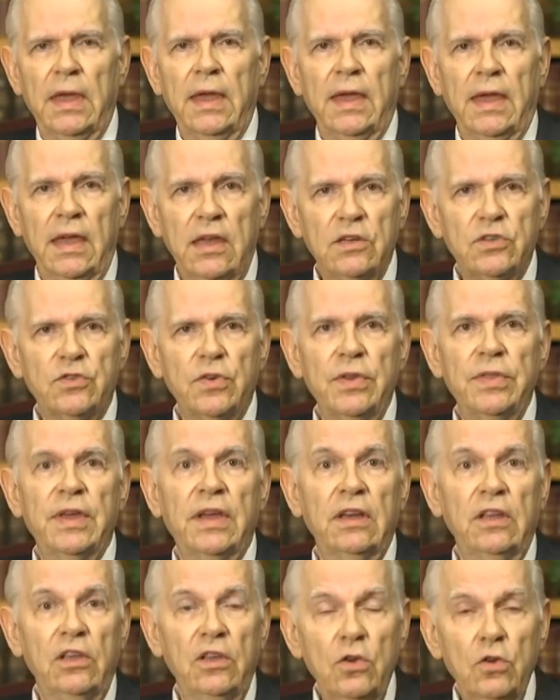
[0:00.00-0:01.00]
History
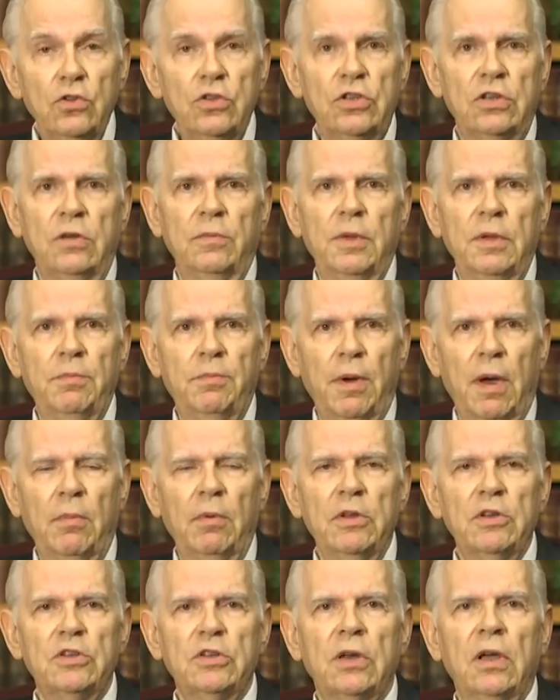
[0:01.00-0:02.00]
that used to be
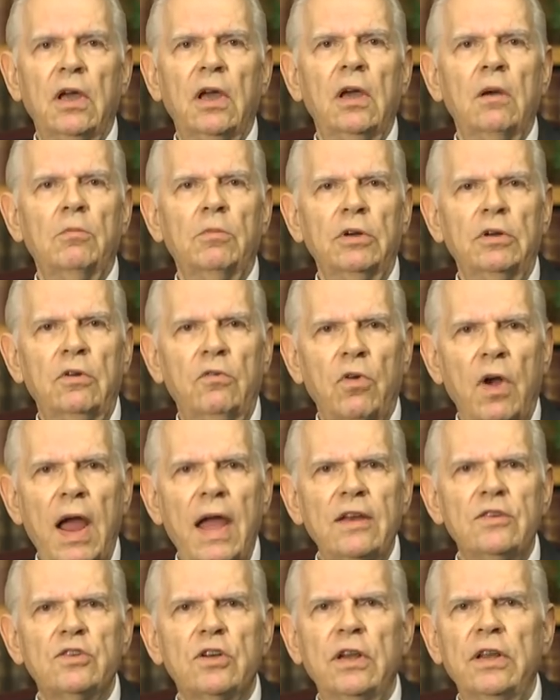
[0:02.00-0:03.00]
published, but
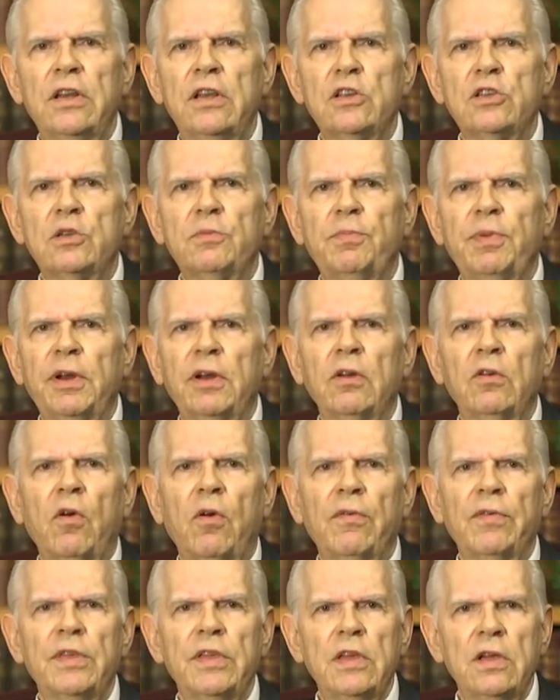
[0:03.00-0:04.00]
gradually disappeared
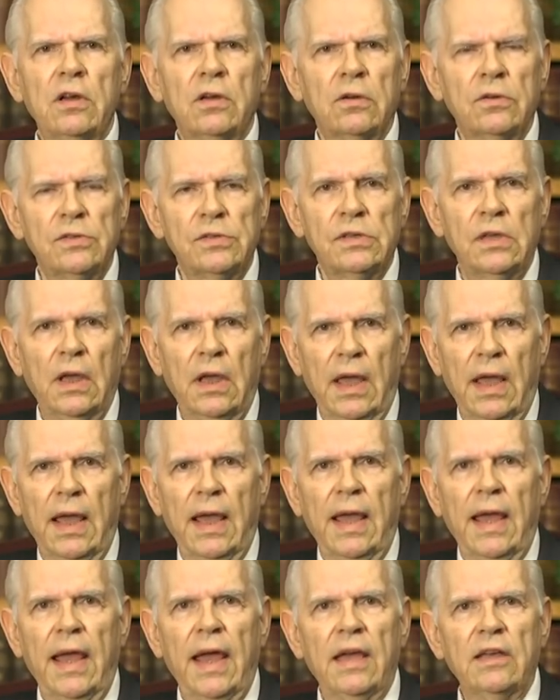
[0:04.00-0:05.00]
over the years,
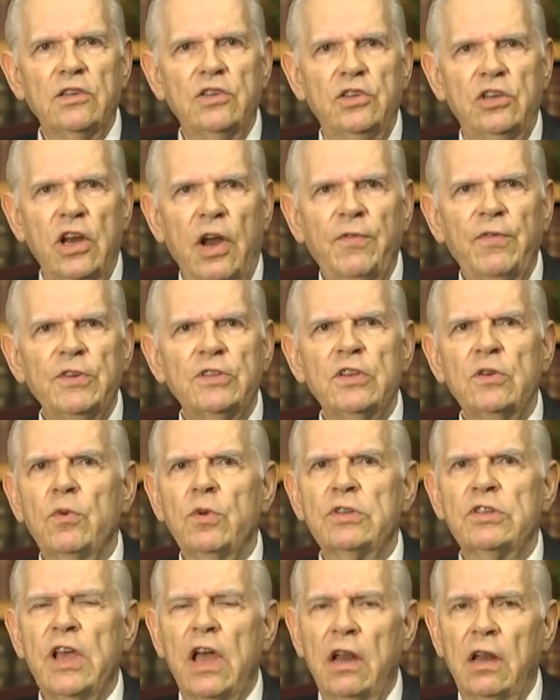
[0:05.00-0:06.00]
as Jefferson
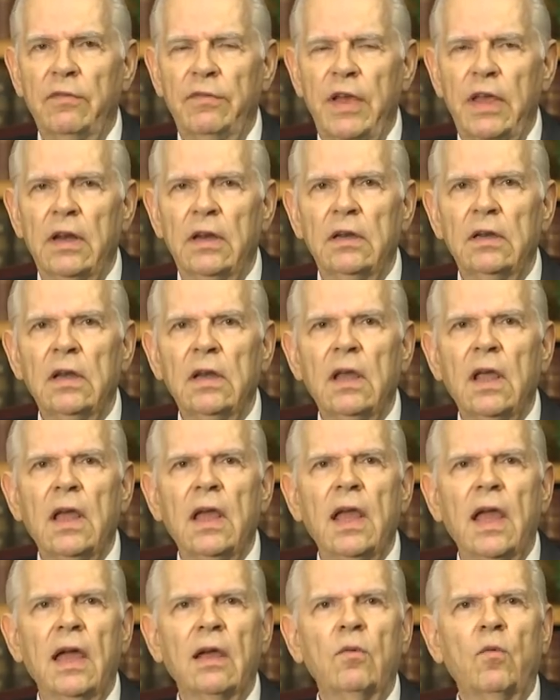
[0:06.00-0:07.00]
was elevated
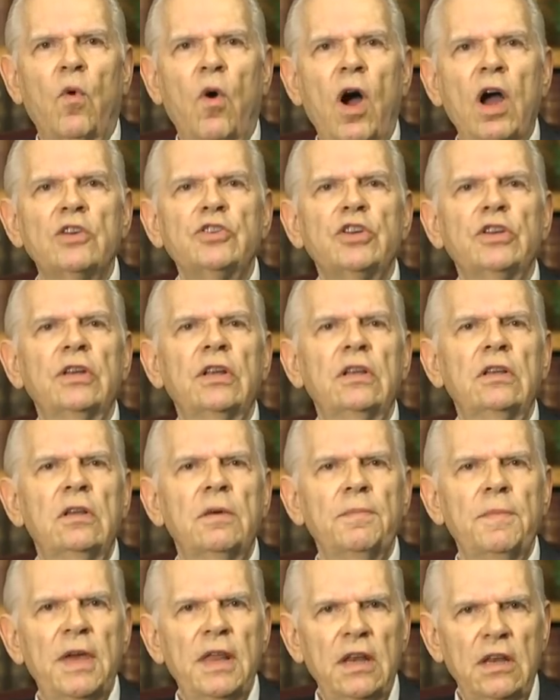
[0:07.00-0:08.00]
and Washington
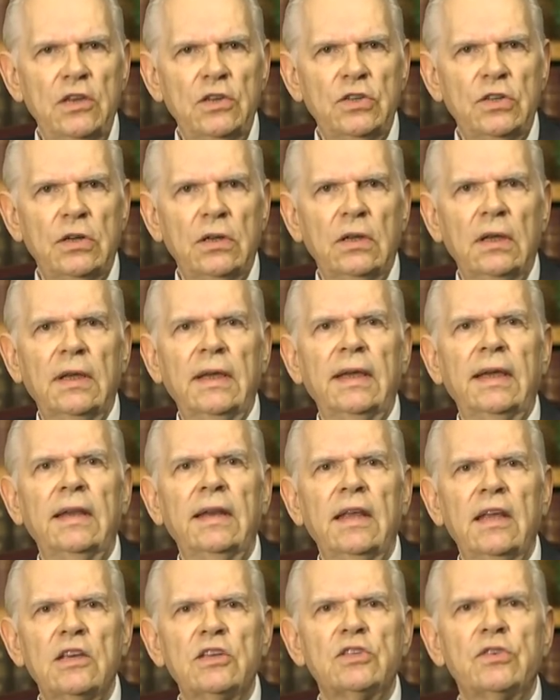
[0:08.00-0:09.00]
diminished in
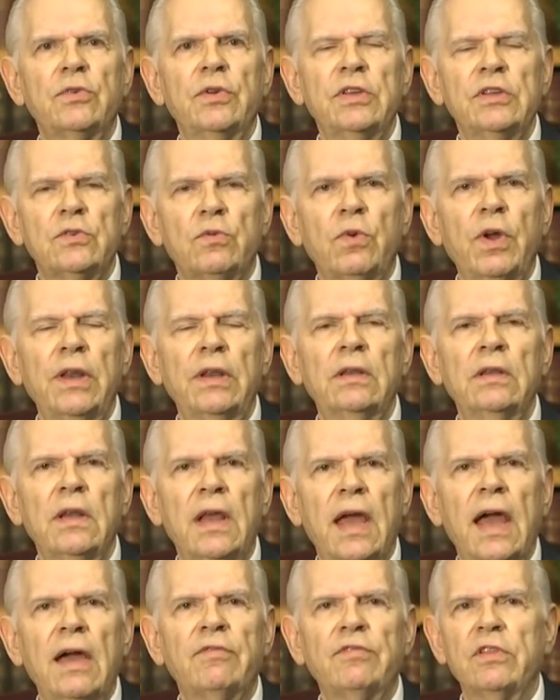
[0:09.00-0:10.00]
histories written
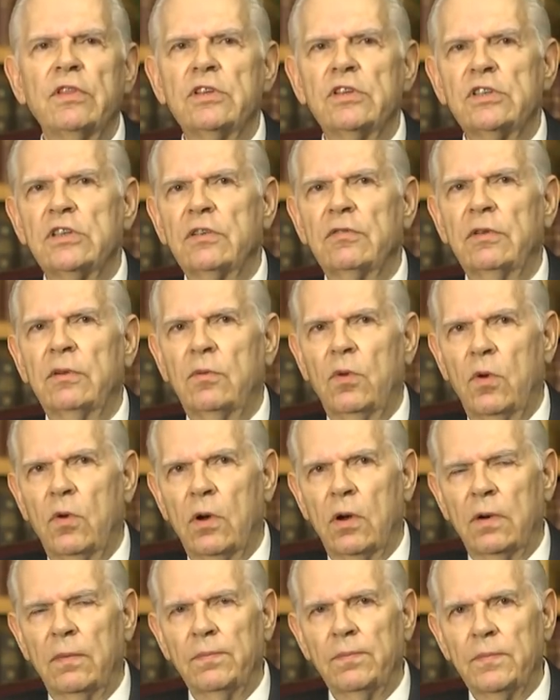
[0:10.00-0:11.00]
after the Civil
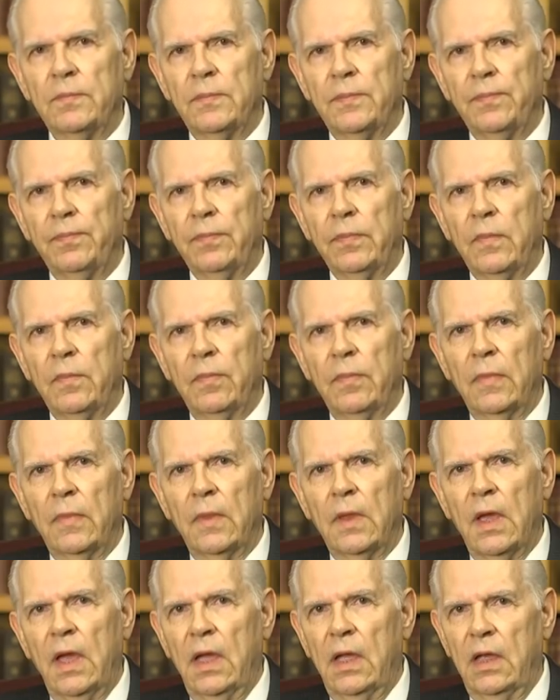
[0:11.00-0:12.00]
War.
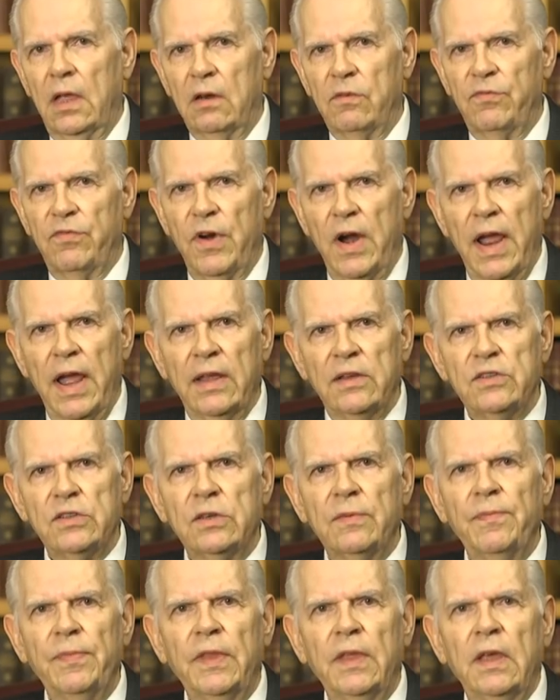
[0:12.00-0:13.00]
In France,
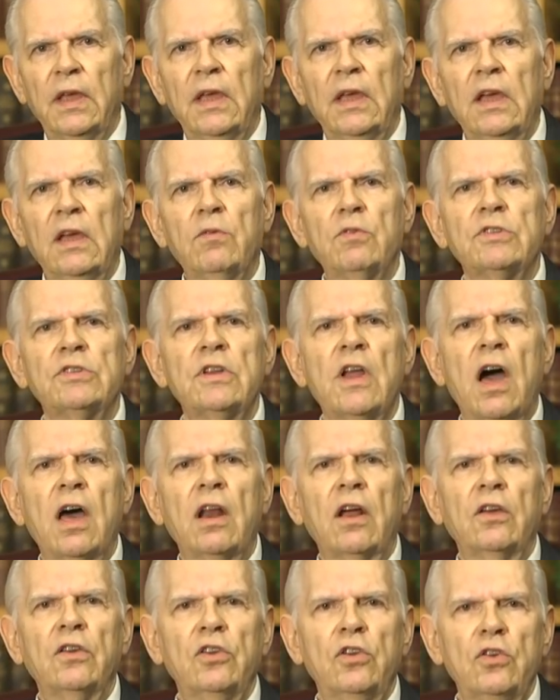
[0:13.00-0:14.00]
it was not
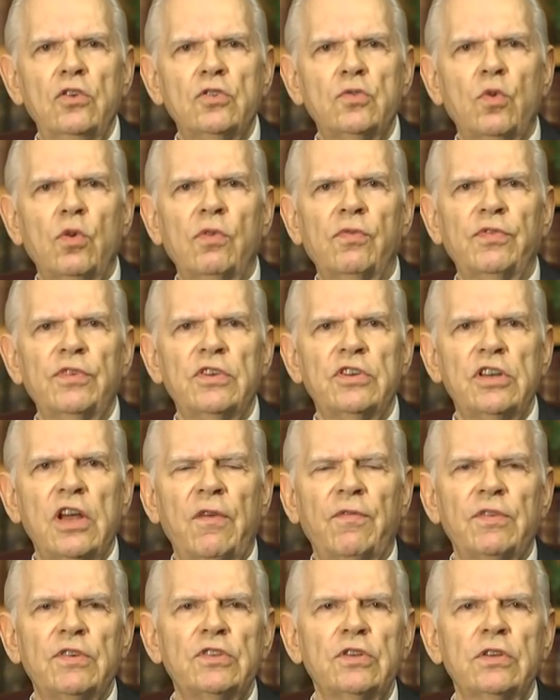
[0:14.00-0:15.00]
unusual for
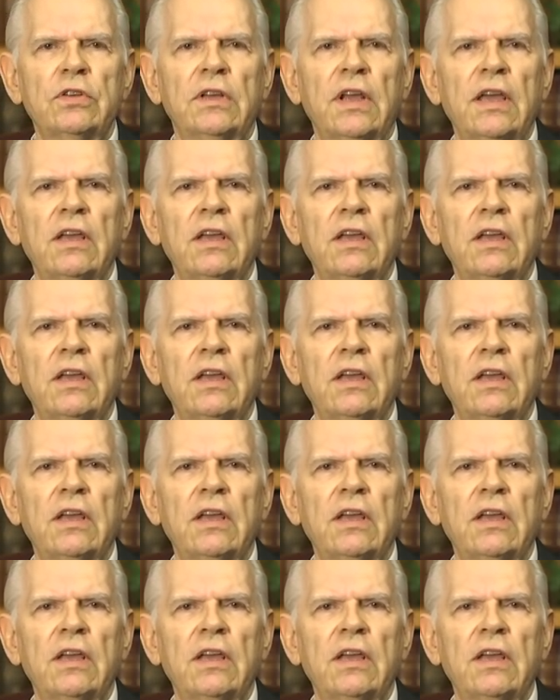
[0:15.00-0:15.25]
Jefferson to